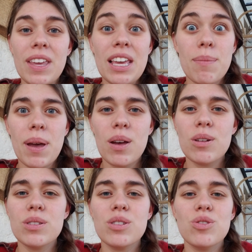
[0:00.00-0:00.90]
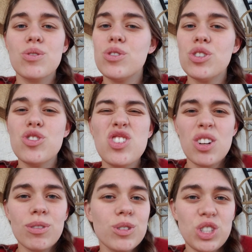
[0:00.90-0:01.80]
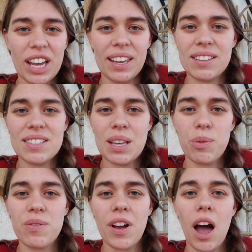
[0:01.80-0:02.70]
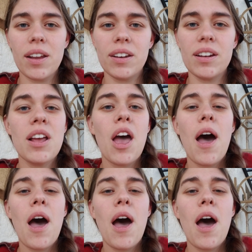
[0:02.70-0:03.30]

emails and just general check-ins that we've gotten.